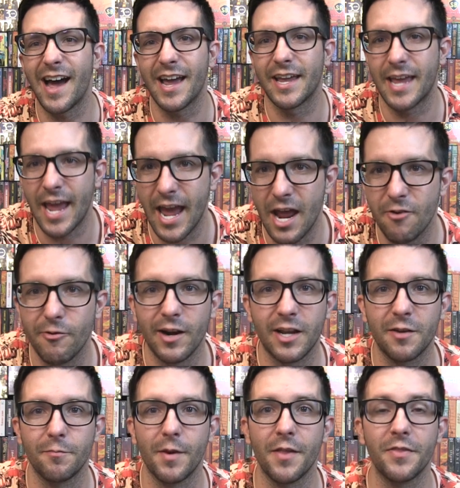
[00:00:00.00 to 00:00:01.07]
I can
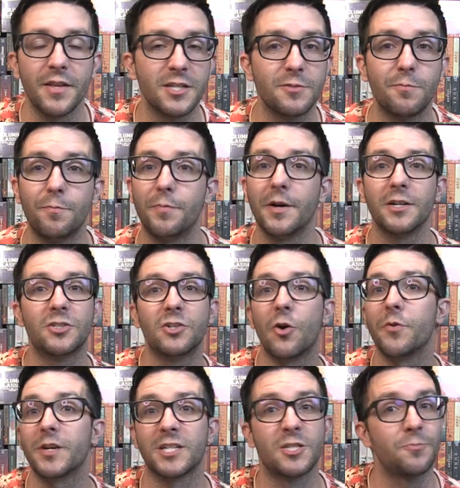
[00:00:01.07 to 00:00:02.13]
recommend this, but
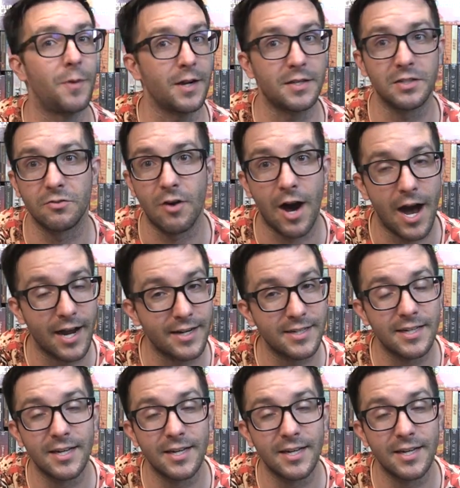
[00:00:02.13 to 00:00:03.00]
don't expect a lot.